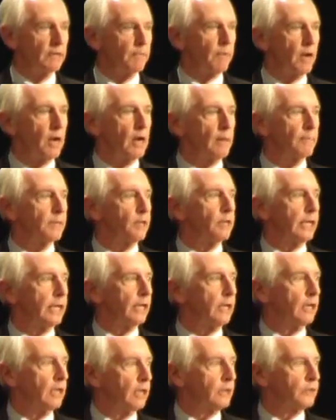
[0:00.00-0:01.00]
Palmer
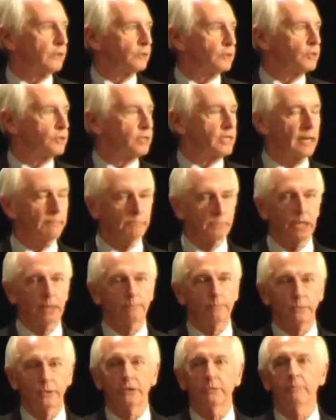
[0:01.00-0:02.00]
and others stepped
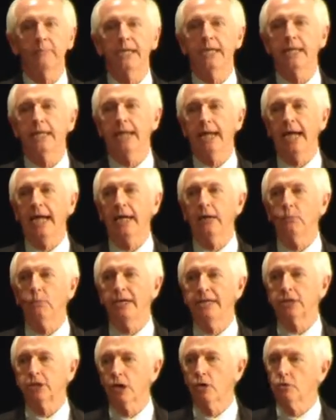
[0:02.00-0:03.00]
up with me and
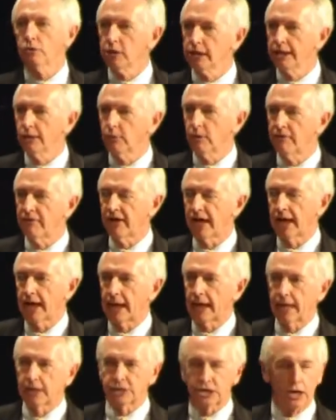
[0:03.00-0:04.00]
we totally
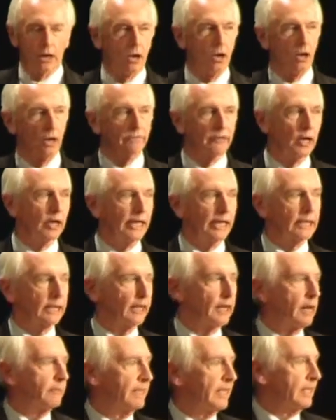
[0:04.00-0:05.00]
revised all of our
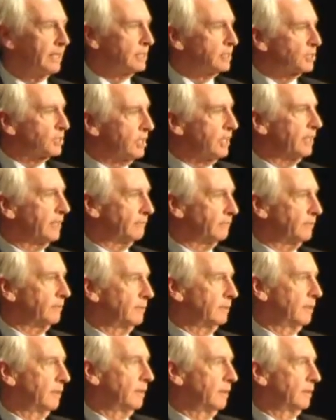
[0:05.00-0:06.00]
economic incentive
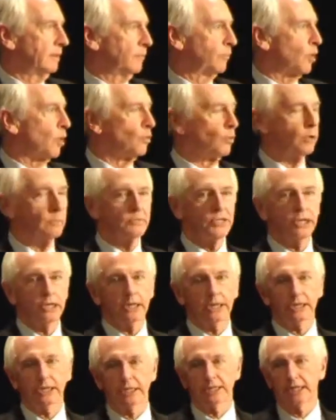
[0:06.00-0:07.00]
programs
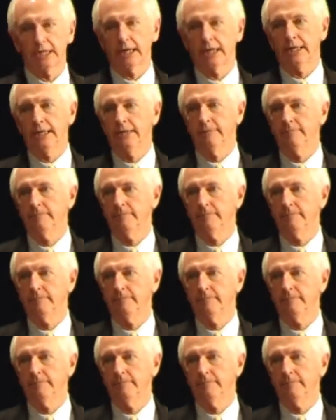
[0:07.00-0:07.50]
here in Kentucky.